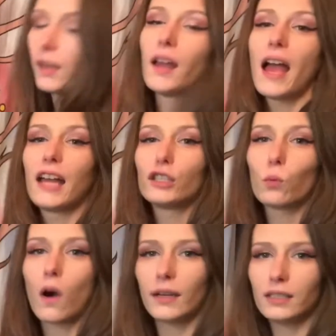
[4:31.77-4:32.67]
and you
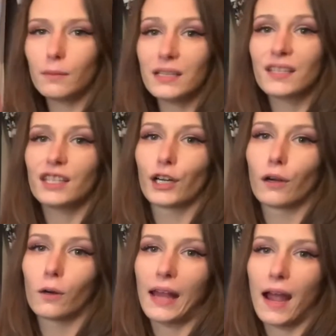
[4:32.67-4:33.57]
want it to be
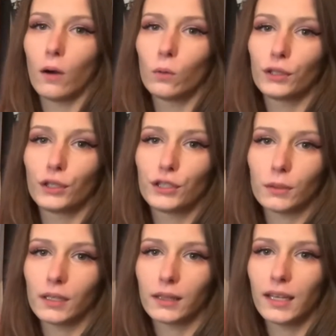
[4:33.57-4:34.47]
zeroed out when you're
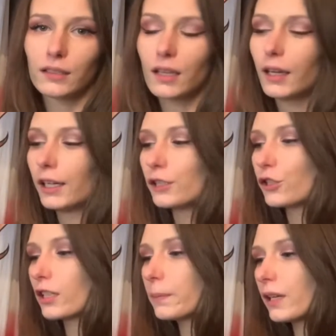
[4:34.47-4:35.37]
doing this,
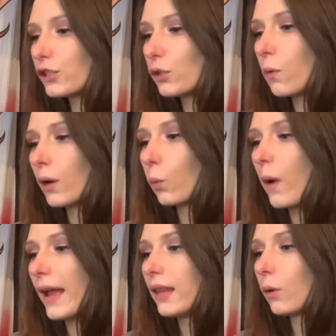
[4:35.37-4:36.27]
just because you want to
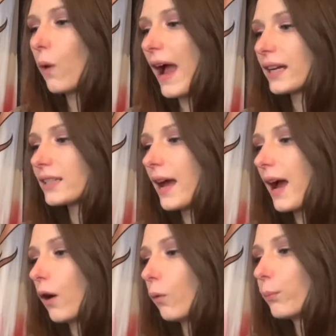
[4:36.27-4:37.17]
weigh the wax
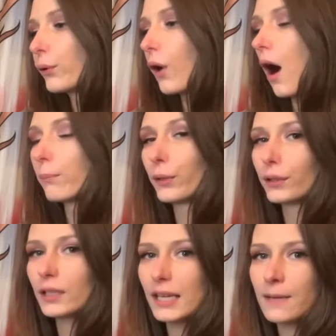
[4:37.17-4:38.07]
out
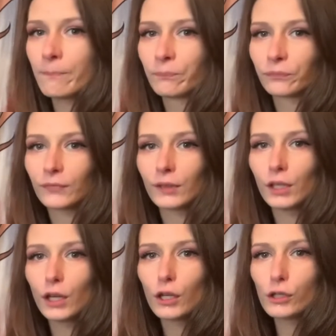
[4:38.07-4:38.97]
properly.
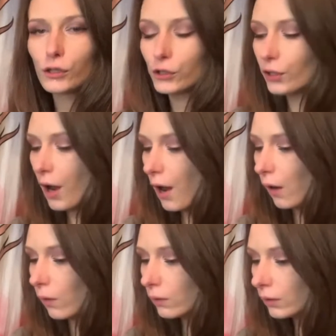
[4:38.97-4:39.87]

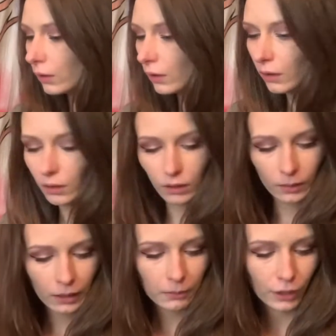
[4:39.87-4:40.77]
So
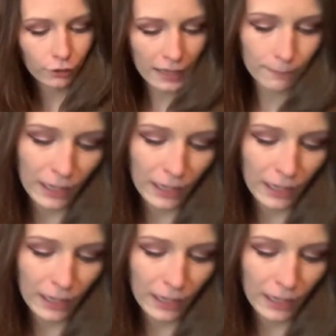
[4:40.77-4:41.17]
I'm gonna grab my